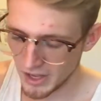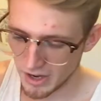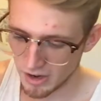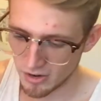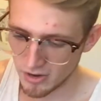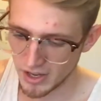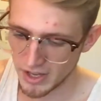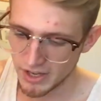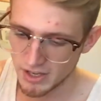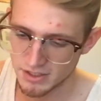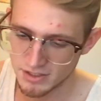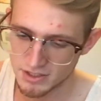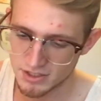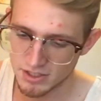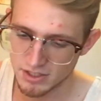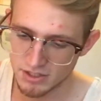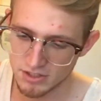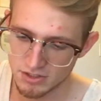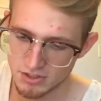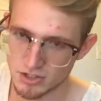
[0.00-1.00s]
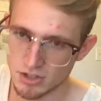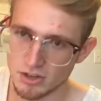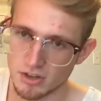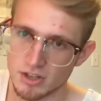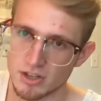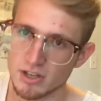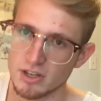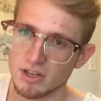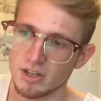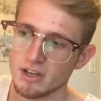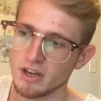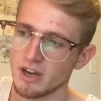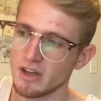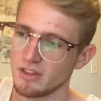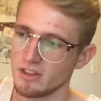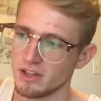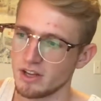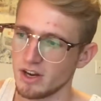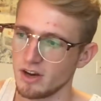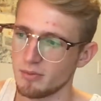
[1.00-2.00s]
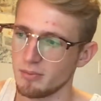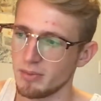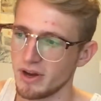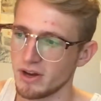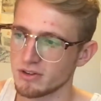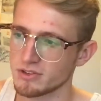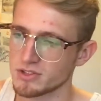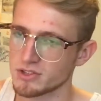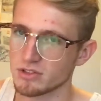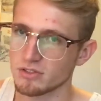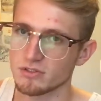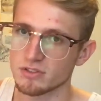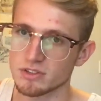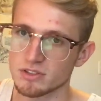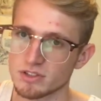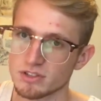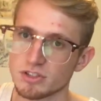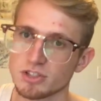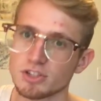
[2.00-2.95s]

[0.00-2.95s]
I'll land in Turkey and then I'll bounce over to